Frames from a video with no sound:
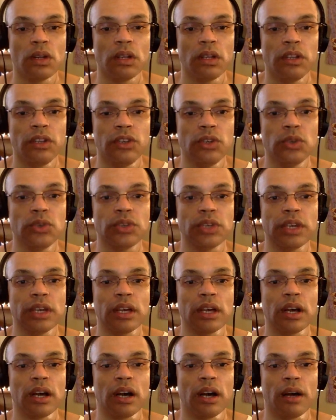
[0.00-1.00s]

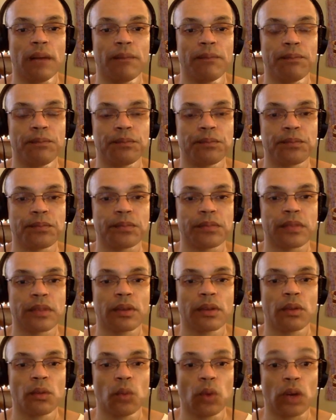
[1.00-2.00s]
using
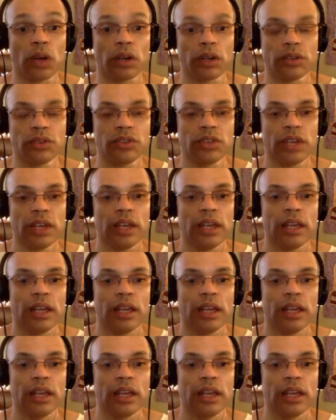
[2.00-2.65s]
words.